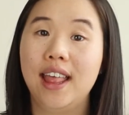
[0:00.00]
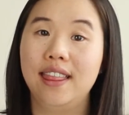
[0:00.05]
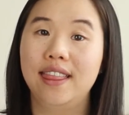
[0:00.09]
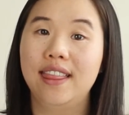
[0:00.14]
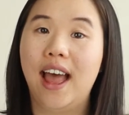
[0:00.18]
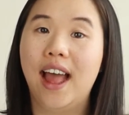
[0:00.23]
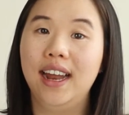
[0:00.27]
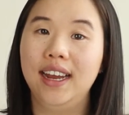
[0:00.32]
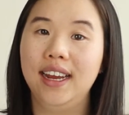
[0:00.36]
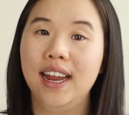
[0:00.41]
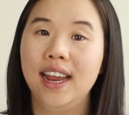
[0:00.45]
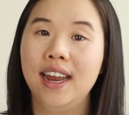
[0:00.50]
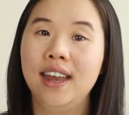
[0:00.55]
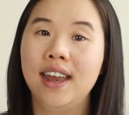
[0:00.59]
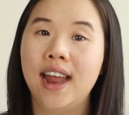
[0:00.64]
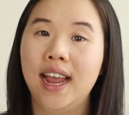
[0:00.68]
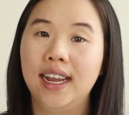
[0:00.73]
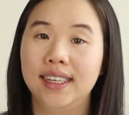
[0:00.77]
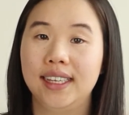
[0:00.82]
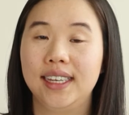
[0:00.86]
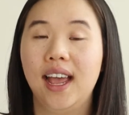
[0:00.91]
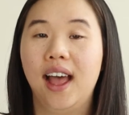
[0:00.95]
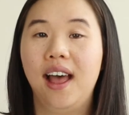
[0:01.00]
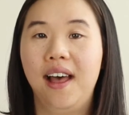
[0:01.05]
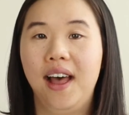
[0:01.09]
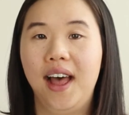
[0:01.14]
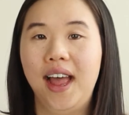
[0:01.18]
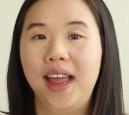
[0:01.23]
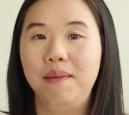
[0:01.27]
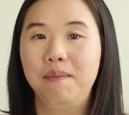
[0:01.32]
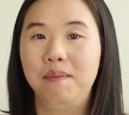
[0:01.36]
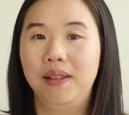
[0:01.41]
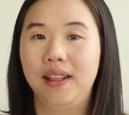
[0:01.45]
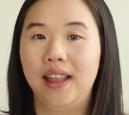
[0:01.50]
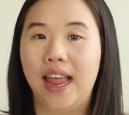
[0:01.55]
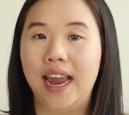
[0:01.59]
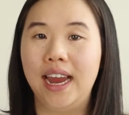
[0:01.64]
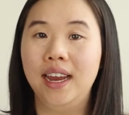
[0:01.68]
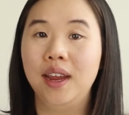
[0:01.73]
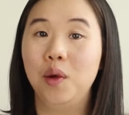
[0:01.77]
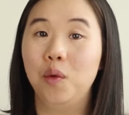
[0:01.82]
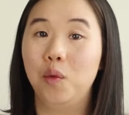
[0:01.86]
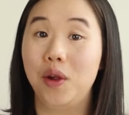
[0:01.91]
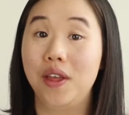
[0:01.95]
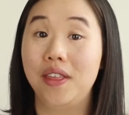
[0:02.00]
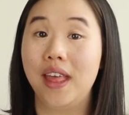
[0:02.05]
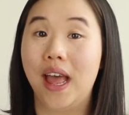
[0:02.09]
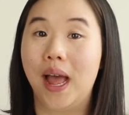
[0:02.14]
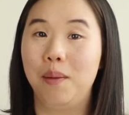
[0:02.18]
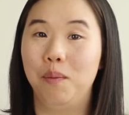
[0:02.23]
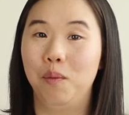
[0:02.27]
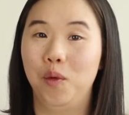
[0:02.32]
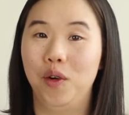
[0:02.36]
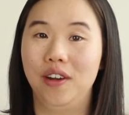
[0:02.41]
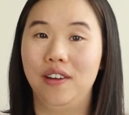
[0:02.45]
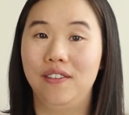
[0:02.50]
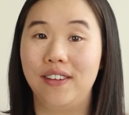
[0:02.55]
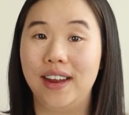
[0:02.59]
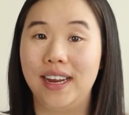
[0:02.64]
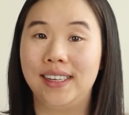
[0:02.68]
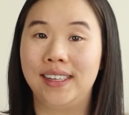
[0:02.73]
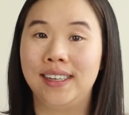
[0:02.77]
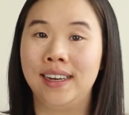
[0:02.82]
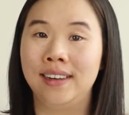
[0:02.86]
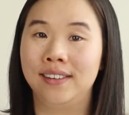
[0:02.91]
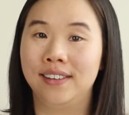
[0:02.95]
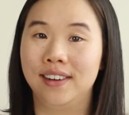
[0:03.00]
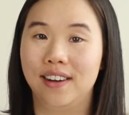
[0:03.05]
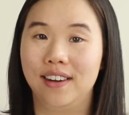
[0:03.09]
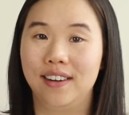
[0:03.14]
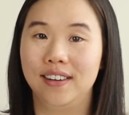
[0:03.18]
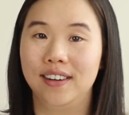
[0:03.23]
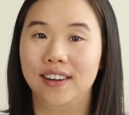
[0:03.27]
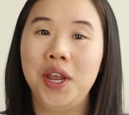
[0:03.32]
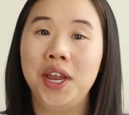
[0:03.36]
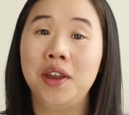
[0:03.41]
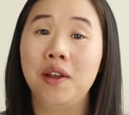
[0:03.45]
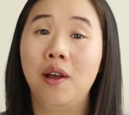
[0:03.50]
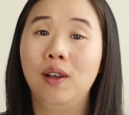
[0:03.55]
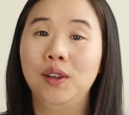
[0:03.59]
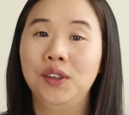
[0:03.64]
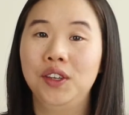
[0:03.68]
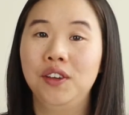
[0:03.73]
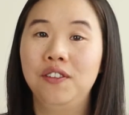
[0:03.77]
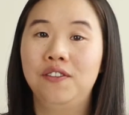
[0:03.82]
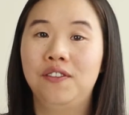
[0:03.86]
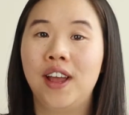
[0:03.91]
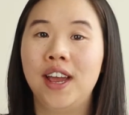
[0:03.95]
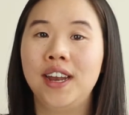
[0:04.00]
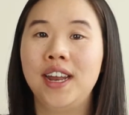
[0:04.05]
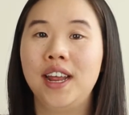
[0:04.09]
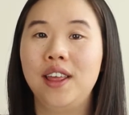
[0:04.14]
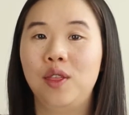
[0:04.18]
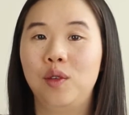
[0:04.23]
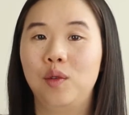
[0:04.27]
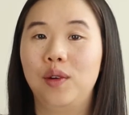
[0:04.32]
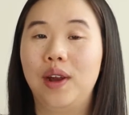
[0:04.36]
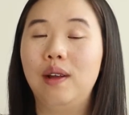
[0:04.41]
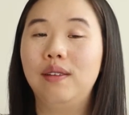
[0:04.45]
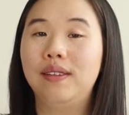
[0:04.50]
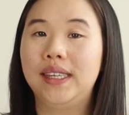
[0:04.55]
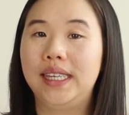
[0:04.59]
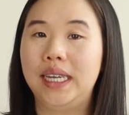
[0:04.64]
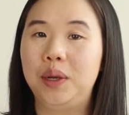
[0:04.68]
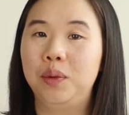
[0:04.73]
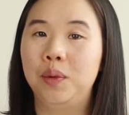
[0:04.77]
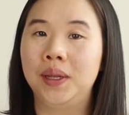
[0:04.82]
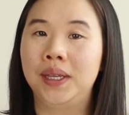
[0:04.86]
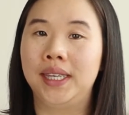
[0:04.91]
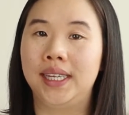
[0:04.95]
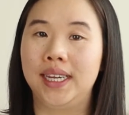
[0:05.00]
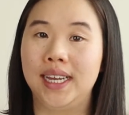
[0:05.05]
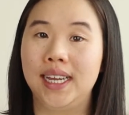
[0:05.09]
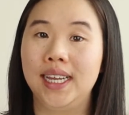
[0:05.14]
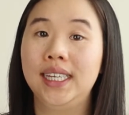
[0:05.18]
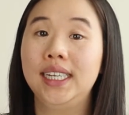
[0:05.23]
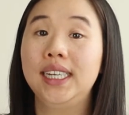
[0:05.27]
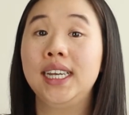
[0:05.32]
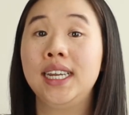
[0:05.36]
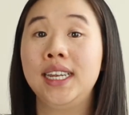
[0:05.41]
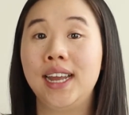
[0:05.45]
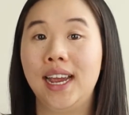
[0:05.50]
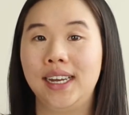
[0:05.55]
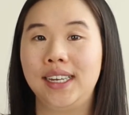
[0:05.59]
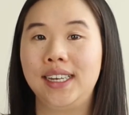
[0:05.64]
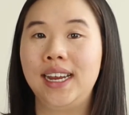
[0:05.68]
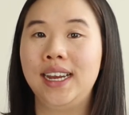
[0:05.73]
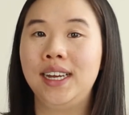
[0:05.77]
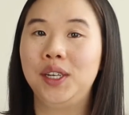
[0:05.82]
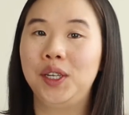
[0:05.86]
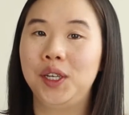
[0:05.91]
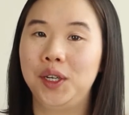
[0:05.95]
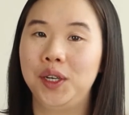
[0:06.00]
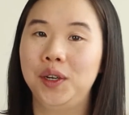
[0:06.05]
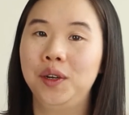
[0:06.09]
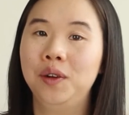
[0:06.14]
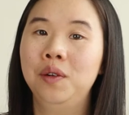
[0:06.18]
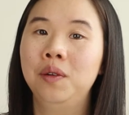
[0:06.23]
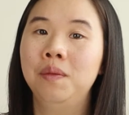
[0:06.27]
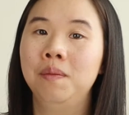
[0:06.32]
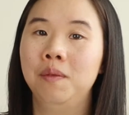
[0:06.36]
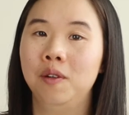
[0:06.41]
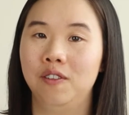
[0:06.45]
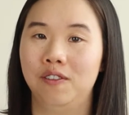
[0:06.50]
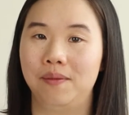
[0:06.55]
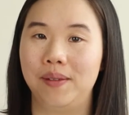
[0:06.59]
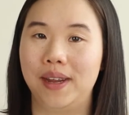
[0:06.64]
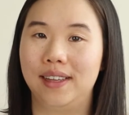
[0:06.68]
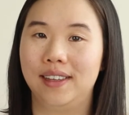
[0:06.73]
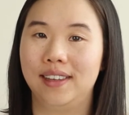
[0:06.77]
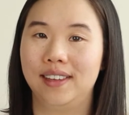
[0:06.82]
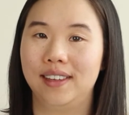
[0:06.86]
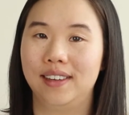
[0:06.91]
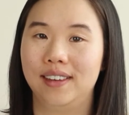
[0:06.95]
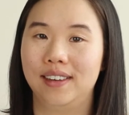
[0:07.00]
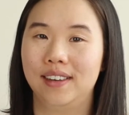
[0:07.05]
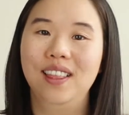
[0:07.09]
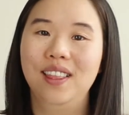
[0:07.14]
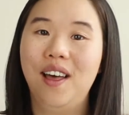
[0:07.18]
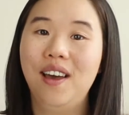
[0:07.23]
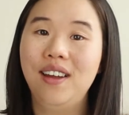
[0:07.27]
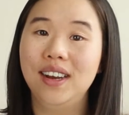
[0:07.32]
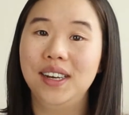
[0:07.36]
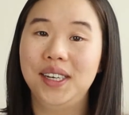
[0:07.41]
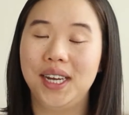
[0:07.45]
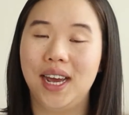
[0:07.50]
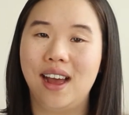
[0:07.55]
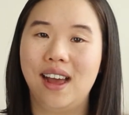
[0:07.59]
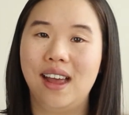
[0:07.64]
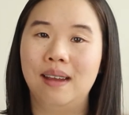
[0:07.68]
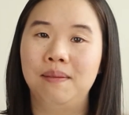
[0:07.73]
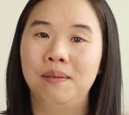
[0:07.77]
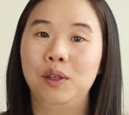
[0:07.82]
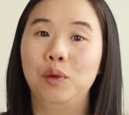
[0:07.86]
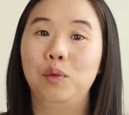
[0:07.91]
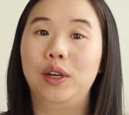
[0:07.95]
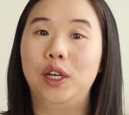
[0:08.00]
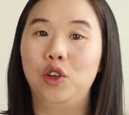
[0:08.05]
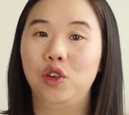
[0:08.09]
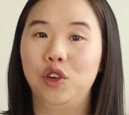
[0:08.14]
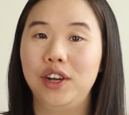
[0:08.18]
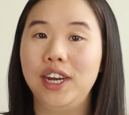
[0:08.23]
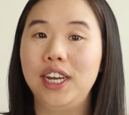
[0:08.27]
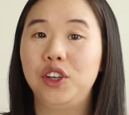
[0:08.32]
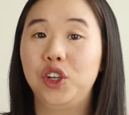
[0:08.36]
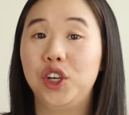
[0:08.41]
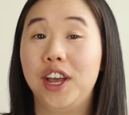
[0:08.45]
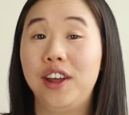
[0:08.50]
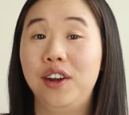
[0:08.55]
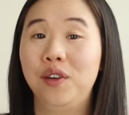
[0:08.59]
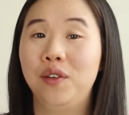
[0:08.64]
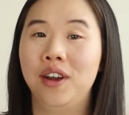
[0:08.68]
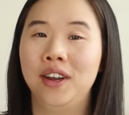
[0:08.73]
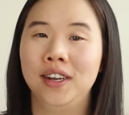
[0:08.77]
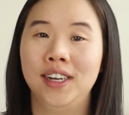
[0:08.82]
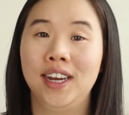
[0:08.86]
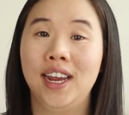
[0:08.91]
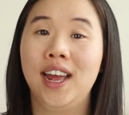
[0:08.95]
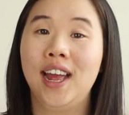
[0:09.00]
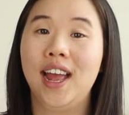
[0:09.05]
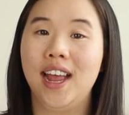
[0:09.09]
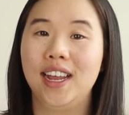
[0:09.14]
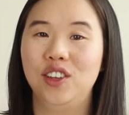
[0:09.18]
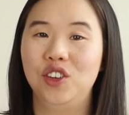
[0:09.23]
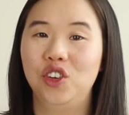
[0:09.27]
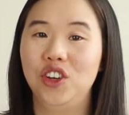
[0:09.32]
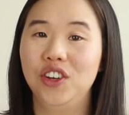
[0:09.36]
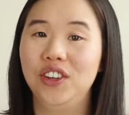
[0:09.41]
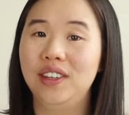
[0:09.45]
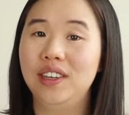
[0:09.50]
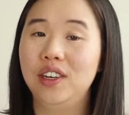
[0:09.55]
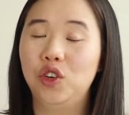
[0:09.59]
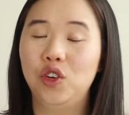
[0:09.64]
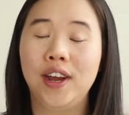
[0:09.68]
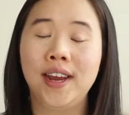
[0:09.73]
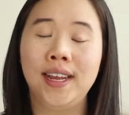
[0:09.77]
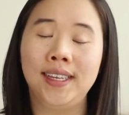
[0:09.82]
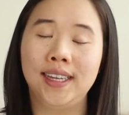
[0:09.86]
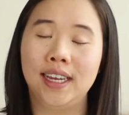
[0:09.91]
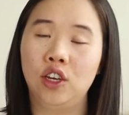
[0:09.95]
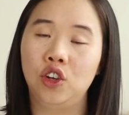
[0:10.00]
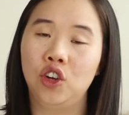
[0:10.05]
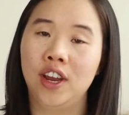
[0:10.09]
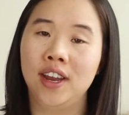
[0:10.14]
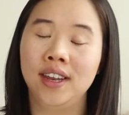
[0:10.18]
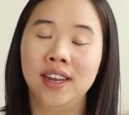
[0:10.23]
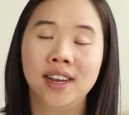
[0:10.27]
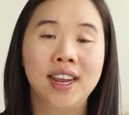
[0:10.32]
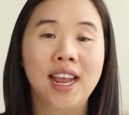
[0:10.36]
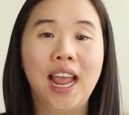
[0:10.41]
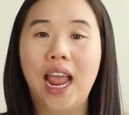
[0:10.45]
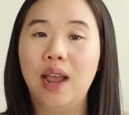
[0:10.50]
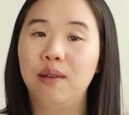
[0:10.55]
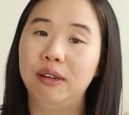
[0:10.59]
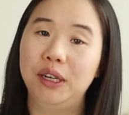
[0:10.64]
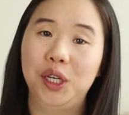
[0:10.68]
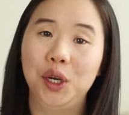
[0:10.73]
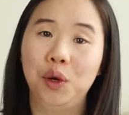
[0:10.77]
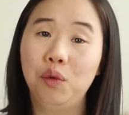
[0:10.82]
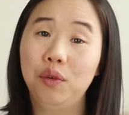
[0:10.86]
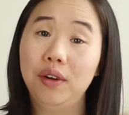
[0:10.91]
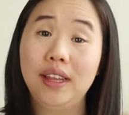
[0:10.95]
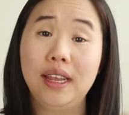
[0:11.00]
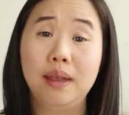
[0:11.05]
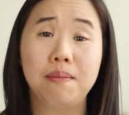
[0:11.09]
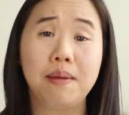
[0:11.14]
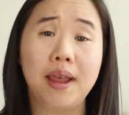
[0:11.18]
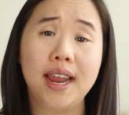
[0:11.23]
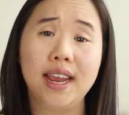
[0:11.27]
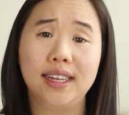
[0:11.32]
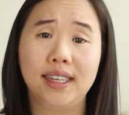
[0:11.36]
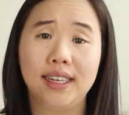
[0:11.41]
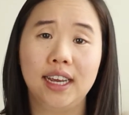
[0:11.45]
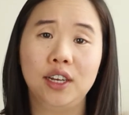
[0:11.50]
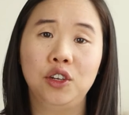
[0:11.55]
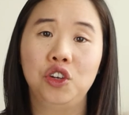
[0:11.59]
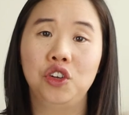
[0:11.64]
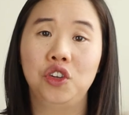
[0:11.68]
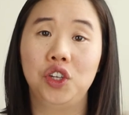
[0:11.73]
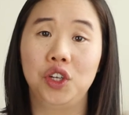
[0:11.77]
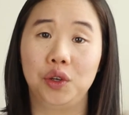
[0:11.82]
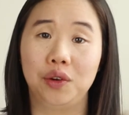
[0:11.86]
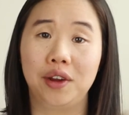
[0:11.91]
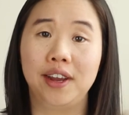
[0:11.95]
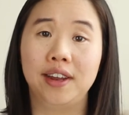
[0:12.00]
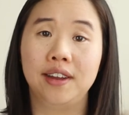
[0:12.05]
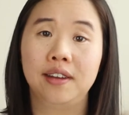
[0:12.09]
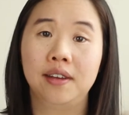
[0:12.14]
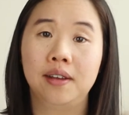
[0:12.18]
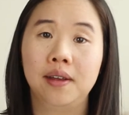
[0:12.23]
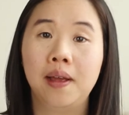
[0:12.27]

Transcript: that connects high plank with upward facing dog. You can also find it throughout sequences connecting two movements. A lot of times we treat Chaturanga as just a transition and we don't really pay attention to it,